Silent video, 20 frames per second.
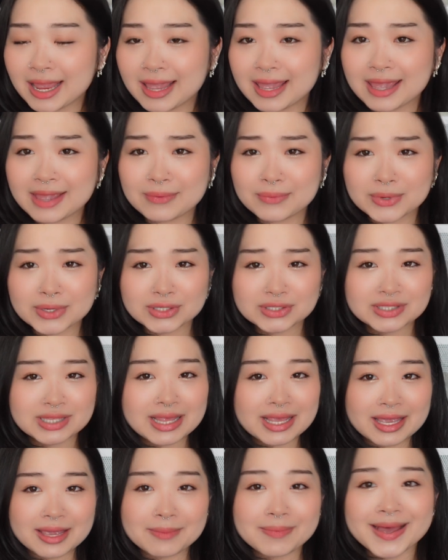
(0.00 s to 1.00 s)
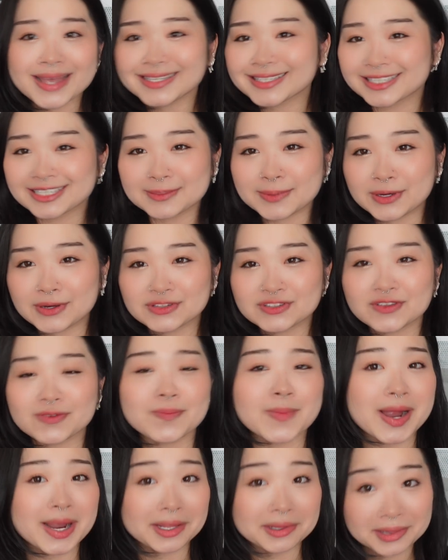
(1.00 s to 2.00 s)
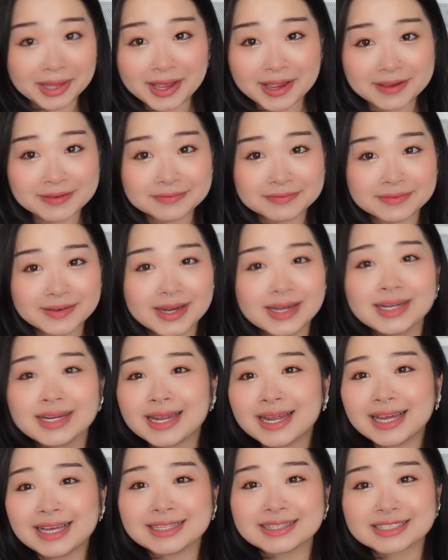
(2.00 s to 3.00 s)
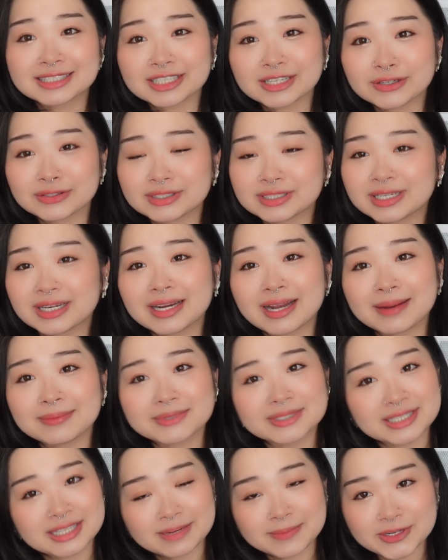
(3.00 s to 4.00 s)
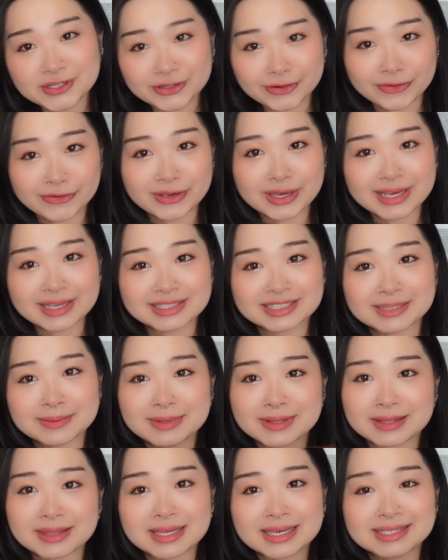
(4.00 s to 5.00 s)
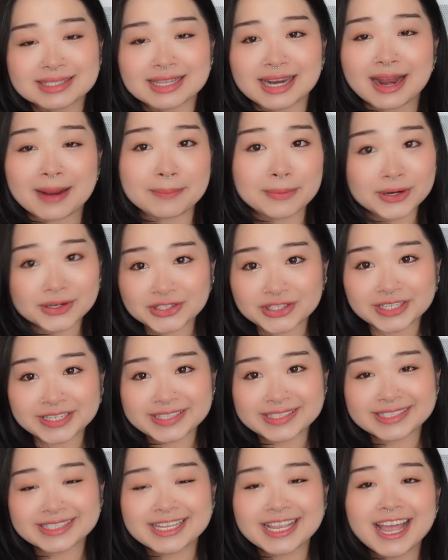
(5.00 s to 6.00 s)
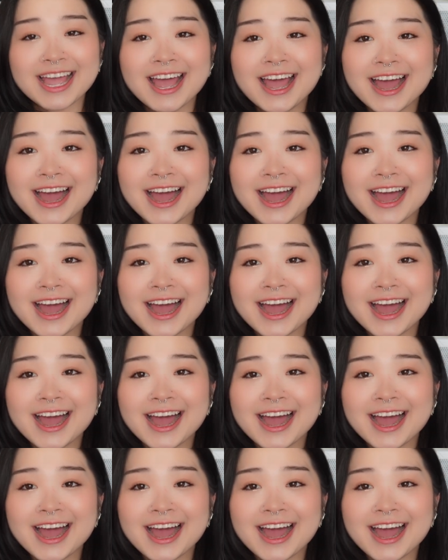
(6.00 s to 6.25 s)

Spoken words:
it was the best experience of my life. And so today I'm just going to be showing you guys some of the things that I purchased.